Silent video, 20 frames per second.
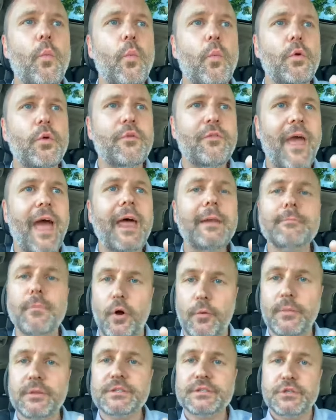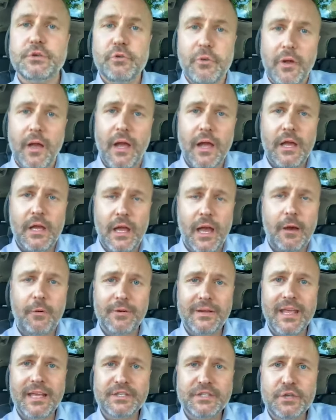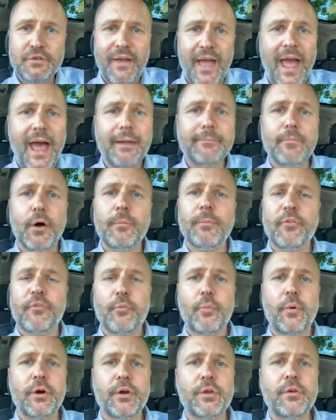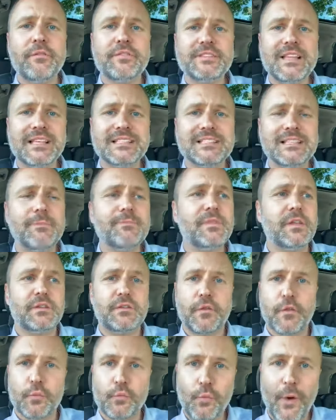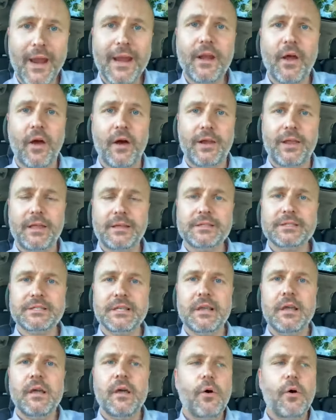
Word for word: you've had moments you uh, I would guess you've had moments where you've said something to the right audience